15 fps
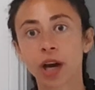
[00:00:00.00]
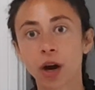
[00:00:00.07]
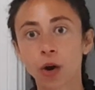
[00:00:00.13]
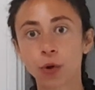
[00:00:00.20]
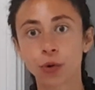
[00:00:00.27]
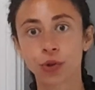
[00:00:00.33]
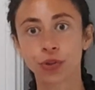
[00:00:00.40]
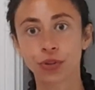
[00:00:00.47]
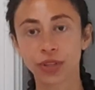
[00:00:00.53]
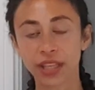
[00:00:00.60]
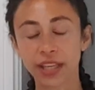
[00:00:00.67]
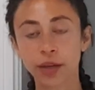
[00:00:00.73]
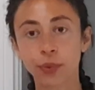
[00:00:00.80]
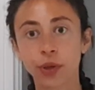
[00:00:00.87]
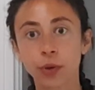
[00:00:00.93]
are all
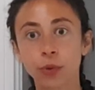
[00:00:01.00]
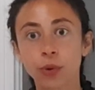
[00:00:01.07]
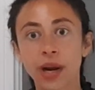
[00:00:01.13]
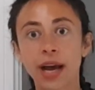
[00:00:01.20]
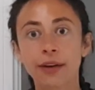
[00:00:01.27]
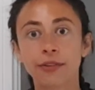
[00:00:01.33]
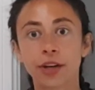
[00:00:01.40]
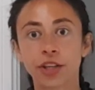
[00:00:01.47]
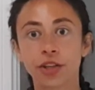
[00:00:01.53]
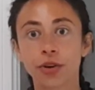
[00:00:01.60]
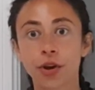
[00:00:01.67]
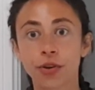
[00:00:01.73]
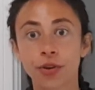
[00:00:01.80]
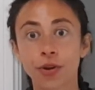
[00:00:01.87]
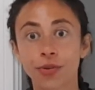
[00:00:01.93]
unique, we all have our own
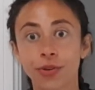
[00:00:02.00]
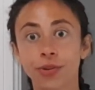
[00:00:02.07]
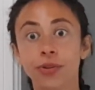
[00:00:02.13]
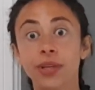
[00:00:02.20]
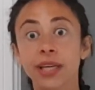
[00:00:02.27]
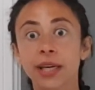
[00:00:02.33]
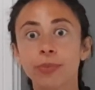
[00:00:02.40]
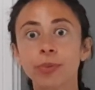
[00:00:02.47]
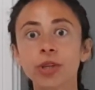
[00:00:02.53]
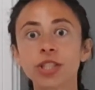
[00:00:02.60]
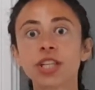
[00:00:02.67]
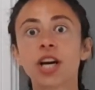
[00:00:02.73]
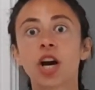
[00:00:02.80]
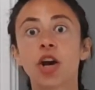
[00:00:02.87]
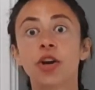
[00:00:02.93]
unique
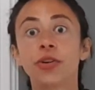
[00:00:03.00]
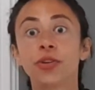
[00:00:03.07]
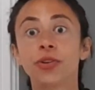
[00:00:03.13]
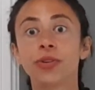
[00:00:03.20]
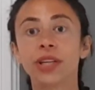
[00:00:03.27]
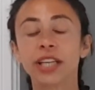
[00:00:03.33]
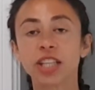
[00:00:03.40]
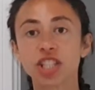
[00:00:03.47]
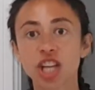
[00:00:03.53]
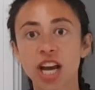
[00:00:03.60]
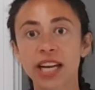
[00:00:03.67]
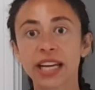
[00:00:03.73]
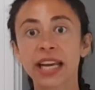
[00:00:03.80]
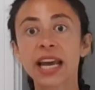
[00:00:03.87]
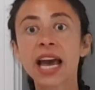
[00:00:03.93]
body, our own unique
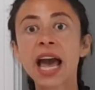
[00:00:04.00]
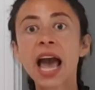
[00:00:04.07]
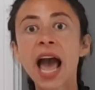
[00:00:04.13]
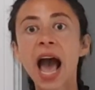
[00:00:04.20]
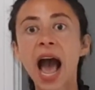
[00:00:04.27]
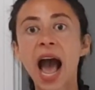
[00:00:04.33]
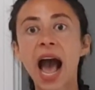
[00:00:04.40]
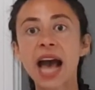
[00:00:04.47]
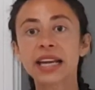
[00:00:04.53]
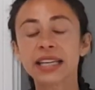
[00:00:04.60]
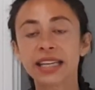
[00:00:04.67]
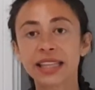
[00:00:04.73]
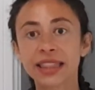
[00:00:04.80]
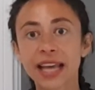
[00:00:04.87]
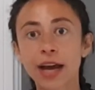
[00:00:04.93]
journey. And
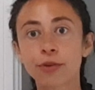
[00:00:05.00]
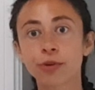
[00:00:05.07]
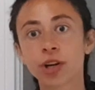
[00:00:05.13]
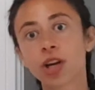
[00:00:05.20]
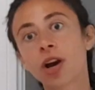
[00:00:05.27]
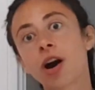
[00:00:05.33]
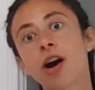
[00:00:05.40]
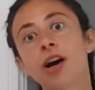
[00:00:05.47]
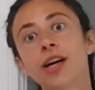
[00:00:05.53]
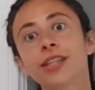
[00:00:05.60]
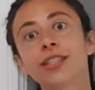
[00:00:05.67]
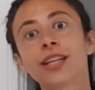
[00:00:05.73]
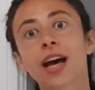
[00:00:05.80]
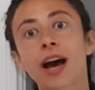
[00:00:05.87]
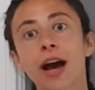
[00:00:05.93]
in that regard,
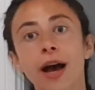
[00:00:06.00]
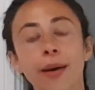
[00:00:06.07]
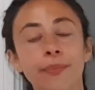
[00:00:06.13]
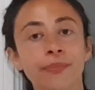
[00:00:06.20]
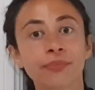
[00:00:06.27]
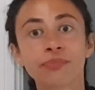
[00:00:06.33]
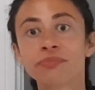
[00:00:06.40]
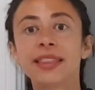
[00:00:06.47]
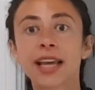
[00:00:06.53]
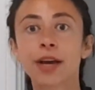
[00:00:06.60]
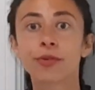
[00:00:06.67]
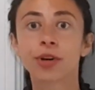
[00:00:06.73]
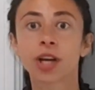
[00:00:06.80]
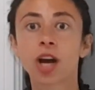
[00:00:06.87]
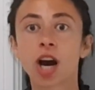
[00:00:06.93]

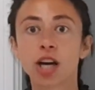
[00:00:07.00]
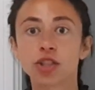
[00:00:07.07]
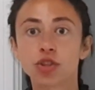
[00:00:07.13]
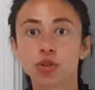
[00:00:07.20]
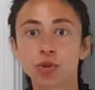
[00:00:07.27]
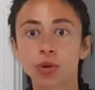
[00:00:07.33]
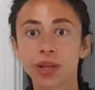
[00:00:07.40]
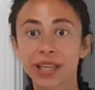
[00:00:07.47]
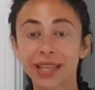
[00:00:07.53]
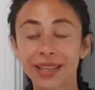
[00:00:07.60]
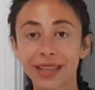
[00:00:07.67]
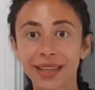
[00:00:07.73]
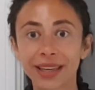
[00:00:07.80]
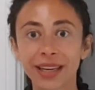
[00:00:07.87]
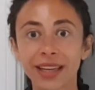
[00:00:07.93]
your
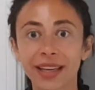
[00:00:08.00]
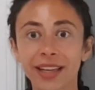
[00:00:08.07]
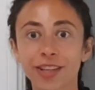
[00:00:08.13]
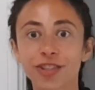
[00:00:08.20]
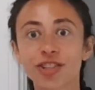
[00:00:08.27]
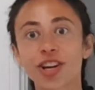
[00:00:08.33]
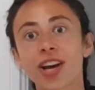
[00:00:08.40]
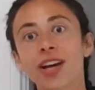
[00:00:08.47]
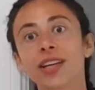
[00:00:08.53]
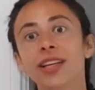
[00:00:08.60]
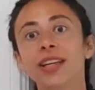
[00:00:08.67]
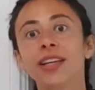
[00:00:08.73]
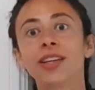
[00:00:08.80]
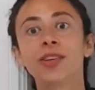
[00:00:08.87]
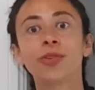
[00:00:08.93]
healing
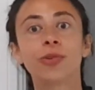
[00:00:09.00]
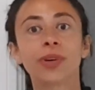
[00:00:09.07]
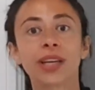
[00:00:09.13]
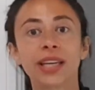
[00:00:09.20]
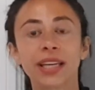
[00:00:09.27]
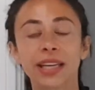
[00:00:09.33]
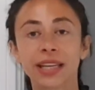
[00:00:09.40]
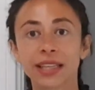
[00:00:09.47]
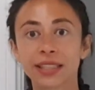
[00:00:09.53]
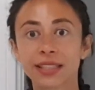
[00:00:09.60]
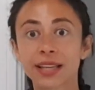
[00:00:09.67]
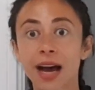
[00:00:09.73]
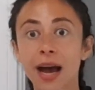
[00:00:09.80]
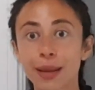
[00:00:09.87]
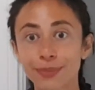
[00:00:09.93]
journey, your healing
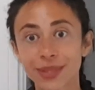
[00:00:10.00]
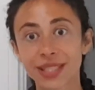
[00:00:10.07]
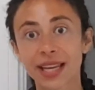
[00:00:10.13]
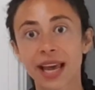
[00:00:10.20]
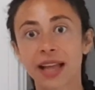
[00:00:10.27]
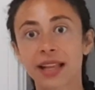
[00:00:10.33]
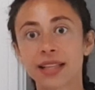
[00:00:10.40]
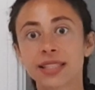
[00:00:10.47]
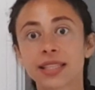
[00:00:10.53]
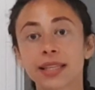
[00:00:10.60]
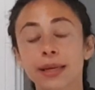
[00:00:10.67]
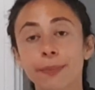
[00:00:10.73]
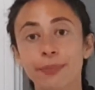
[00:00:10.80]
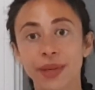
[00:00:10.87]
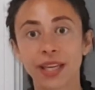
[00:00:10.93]
timescale is
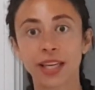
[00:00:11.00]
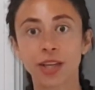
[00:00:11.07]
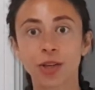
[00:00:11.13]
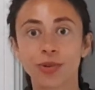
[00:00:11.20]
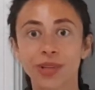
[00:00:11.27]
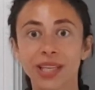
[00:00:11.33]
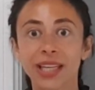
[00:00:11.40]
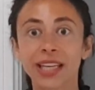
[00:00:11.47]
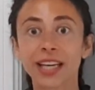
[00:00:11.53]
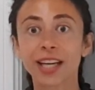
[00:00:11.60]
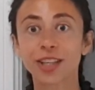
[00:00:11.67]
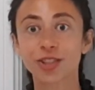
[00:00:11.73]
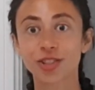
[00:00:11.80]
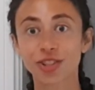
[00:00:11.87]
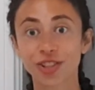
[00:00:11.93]
going to be unique
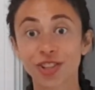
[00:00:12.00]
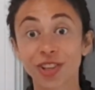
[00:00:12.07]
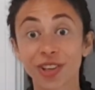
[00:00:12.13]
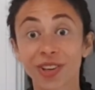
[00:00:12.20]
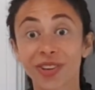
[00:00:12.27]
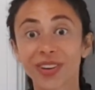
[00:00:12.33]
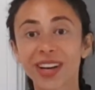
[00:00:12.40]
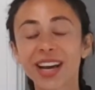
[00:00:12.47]
to you.